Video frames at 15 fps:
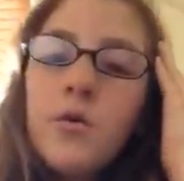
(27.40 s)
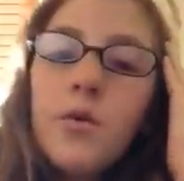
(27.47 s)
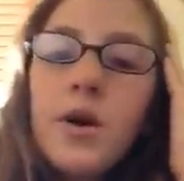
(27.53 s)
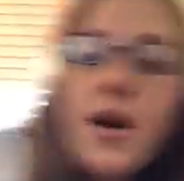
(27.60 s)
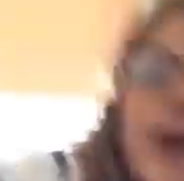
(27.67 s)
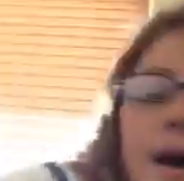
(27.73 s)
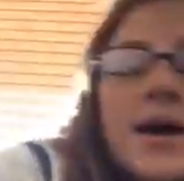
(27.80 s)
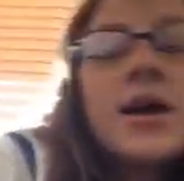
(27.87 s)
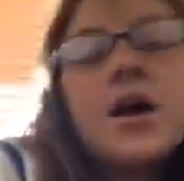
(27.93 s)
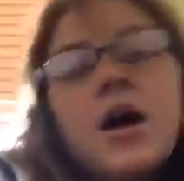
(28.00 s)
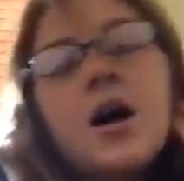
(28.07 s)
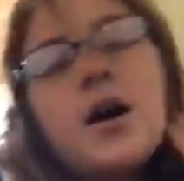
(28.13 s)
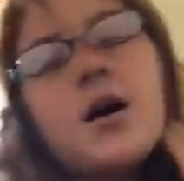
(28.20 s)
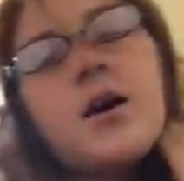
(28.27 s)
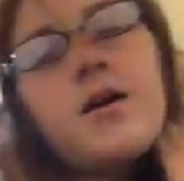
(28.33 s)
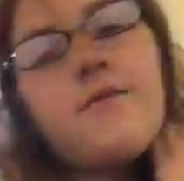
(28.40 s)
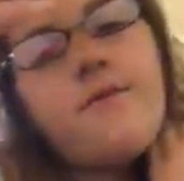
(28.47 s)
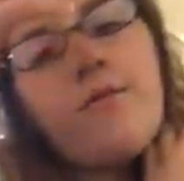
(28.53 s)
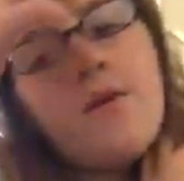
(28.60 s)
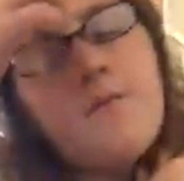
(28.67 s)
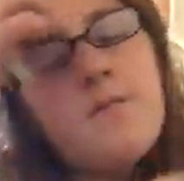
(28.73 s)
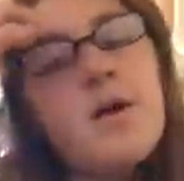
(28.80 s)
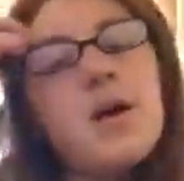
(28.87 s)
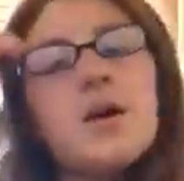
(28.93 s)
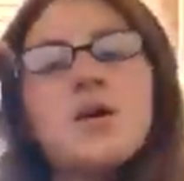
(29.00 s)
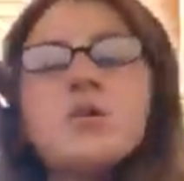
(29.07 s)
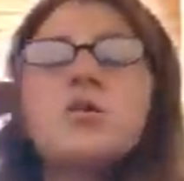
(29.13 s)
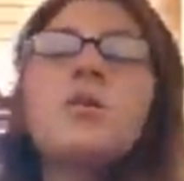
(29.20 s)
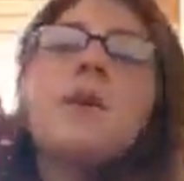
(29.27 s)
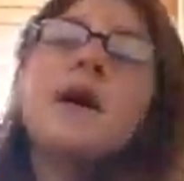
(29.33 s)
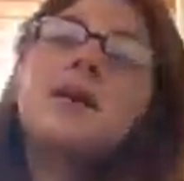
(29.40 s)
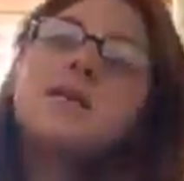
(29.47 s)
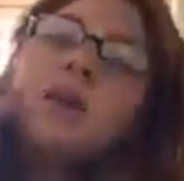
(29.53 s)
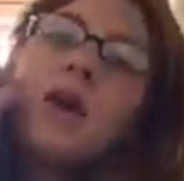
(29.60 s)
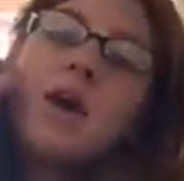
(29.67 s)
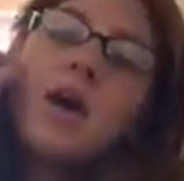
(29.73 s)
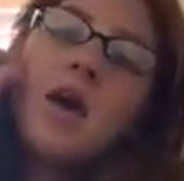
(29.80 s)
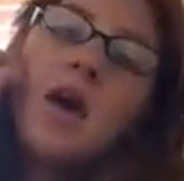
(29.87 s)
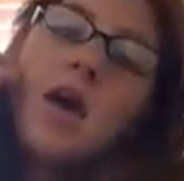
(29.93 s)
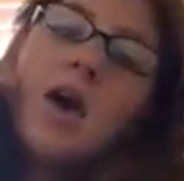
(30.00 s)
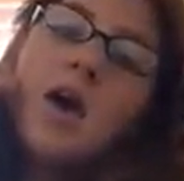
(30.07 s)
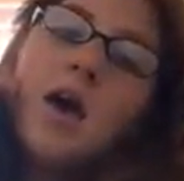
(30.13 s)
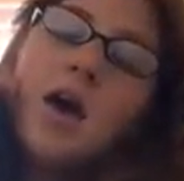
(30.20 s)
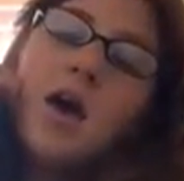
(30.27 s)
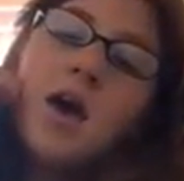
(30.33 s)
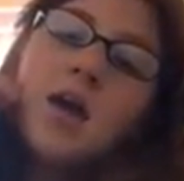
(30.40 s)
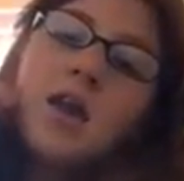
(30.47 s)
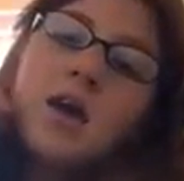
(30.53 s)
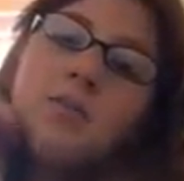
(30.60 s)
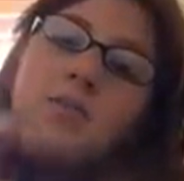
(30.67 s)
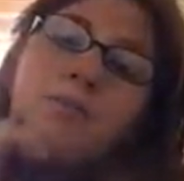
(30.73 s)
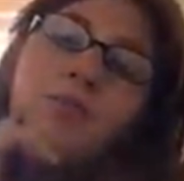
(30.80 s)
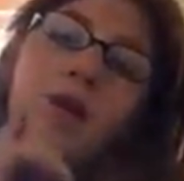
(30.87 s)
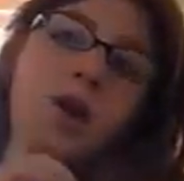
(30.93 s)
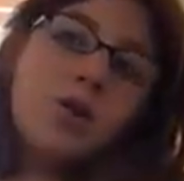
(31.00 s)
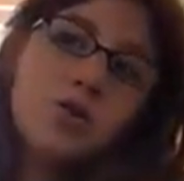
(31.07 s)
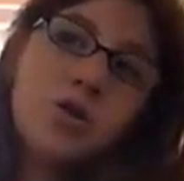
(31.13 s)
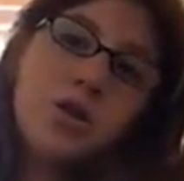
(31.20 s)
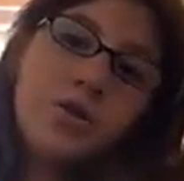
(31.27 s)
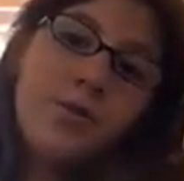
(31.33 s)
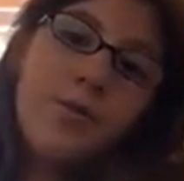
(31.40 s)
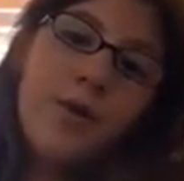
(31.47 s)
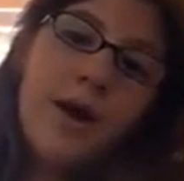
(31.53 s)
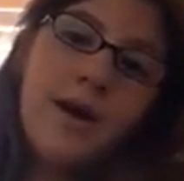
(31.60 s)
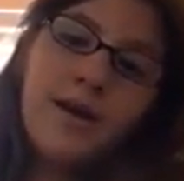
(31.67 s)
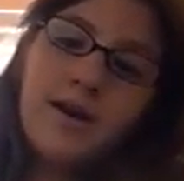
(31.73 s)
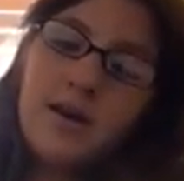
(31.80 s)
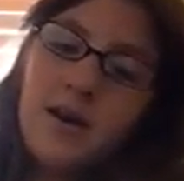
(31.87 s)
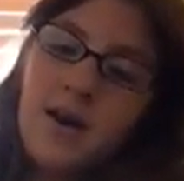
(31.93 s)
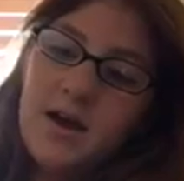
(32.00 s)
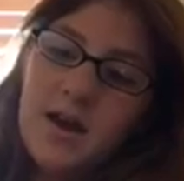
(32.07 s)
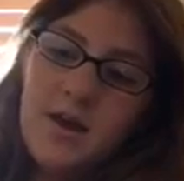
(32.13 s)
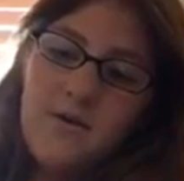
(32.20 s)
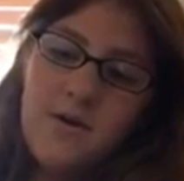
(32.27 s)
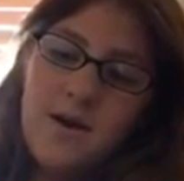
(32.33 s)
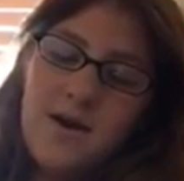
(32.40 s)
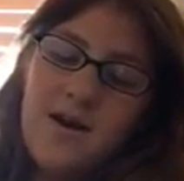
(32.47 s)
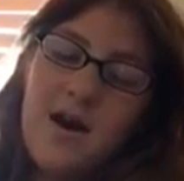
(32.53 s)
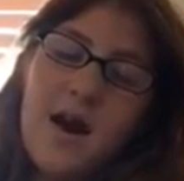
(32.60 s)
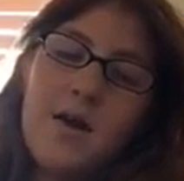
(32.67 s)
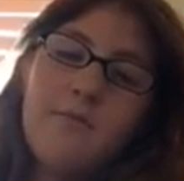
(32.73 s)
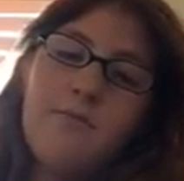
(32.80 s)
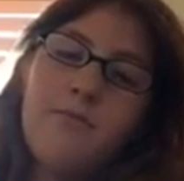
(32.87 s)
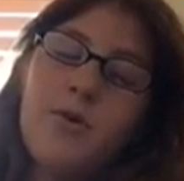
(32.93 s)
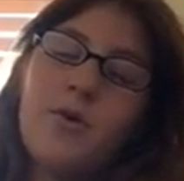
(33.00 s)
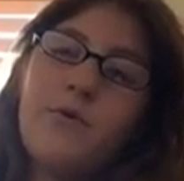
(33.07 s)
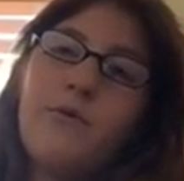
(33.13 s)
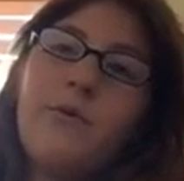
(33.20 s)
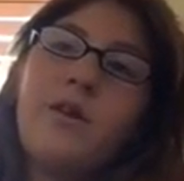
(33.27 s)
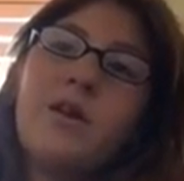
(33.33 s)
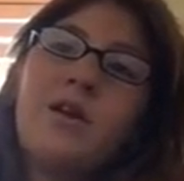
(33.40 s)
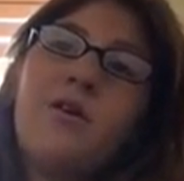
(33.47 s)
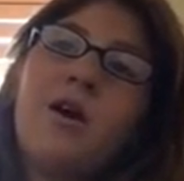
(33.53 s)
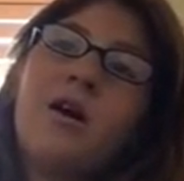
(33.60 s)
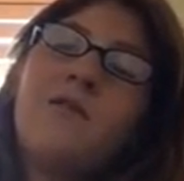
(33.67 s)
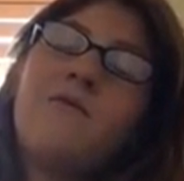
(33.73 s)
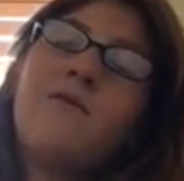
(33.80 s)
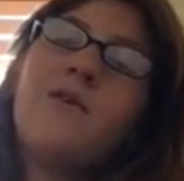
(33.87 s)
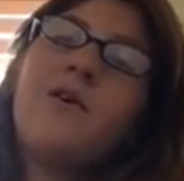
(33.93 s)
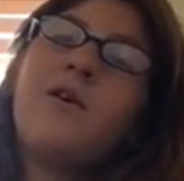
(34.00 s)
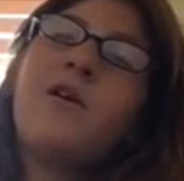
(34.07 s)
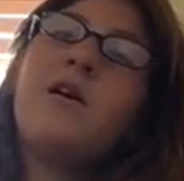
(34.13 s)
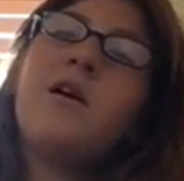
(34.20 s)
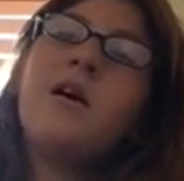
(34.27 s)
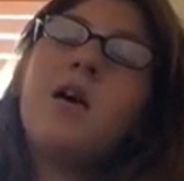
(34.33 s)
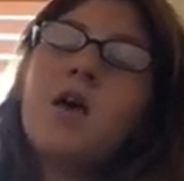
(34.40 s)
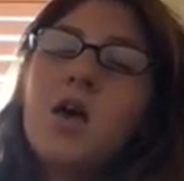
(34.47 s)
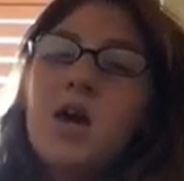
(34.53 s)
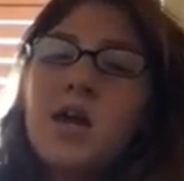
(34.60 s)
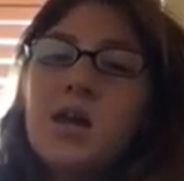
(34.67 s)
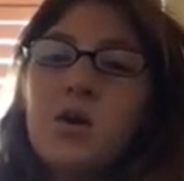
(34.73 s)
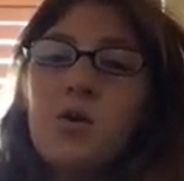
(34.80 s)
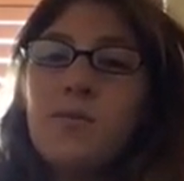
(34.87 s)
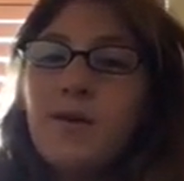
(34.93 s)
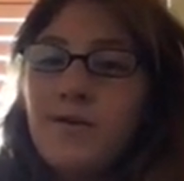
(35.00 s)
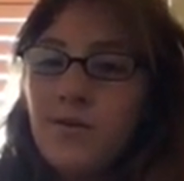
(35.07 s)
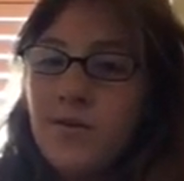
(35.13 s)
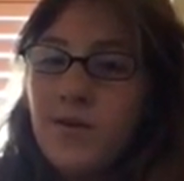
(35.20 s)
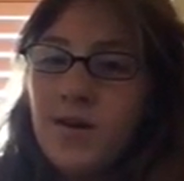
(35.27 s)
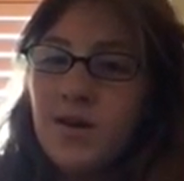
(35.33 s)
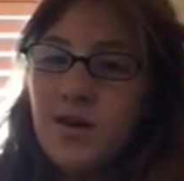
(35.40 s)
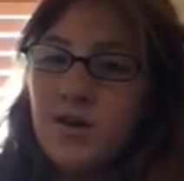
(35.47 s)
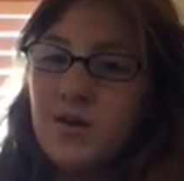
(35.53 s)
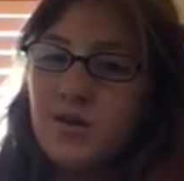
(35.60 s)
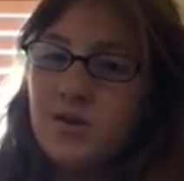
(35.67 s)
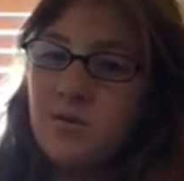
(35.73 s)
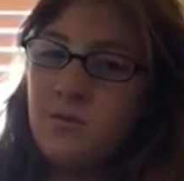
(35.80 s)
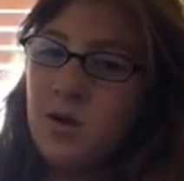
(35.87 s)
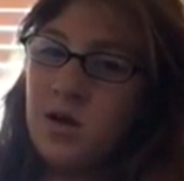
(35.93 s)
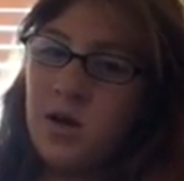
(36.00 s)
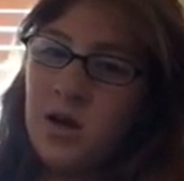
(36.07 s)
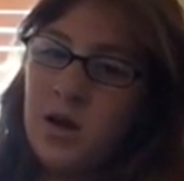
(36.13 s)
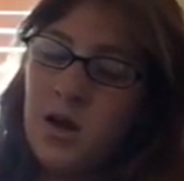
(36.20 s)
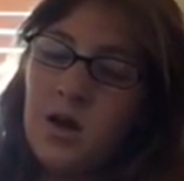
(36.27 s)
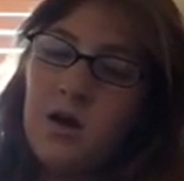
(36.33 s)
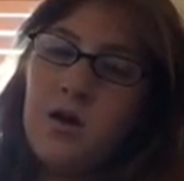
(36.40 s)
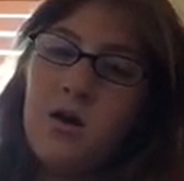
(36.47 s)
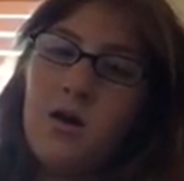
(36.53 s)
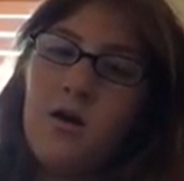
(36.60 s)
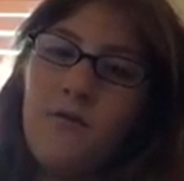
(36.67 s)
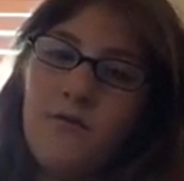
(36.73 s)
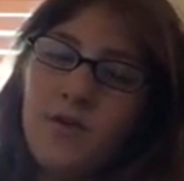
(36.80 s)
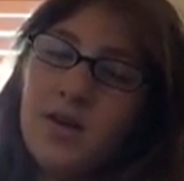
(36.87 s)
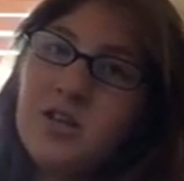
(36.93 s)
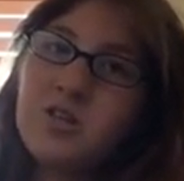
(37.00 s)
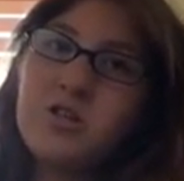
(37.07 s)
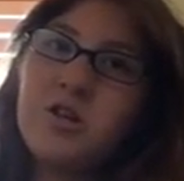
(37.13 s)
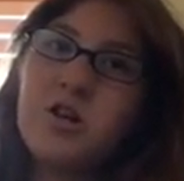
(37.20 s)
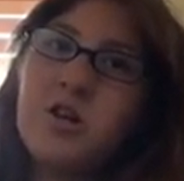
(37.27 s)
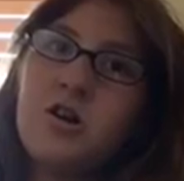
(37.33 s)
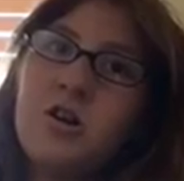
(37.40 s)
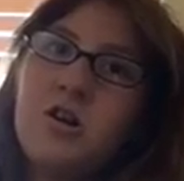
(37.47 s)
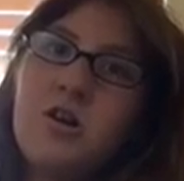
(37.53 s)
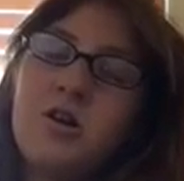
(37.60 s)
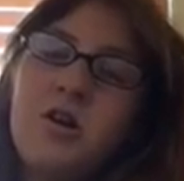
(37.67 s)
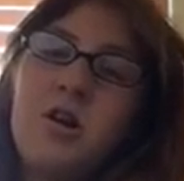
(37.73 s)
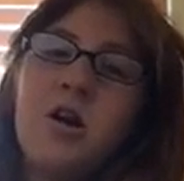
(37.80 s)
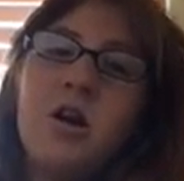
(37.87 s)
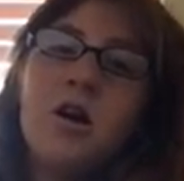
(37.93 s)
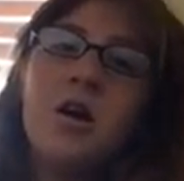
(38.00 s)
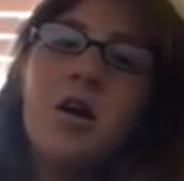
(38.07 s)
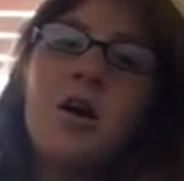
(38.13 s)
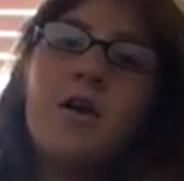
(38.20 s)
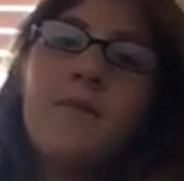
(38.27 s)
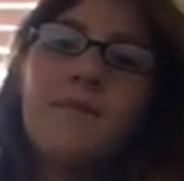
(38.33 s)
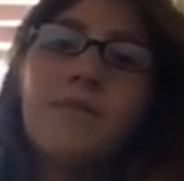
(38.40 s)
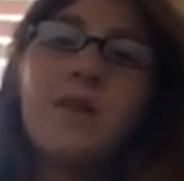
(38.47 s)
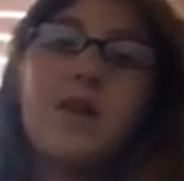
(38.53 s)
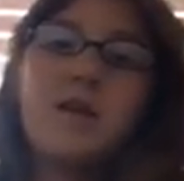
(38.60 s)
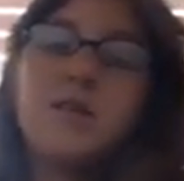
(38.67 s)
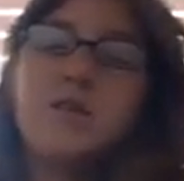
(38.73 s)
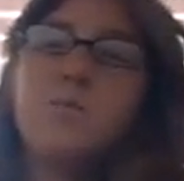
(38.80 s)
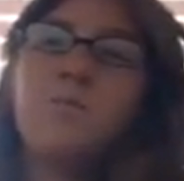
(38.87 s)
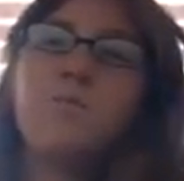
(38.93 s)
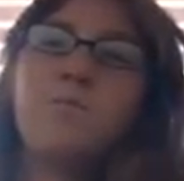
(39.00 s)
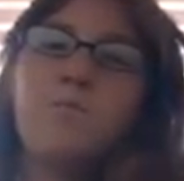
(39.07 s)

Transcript: what I got from my Easter basket. And I'm not trying to brag in any way. I'm really grateful, and I hope everybody knows the meaning of Easter. It's